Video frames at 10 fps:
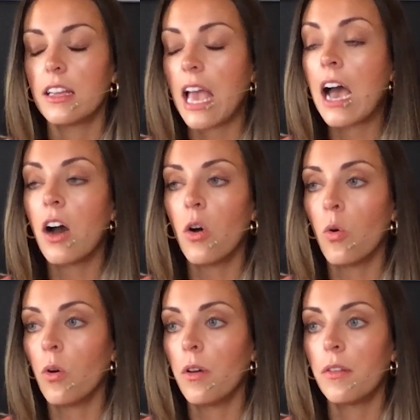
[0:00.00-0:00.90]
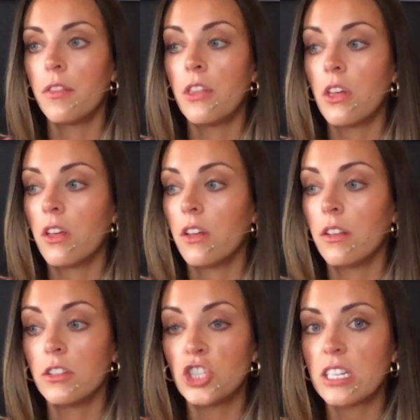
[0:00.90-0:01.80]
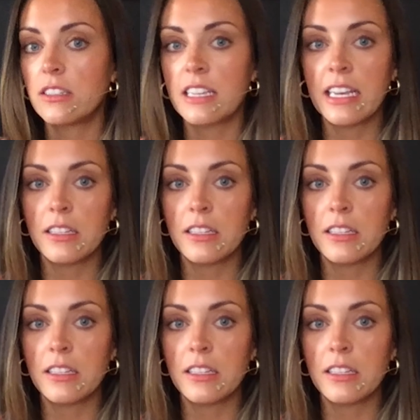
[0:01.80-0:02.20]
how the Gen Z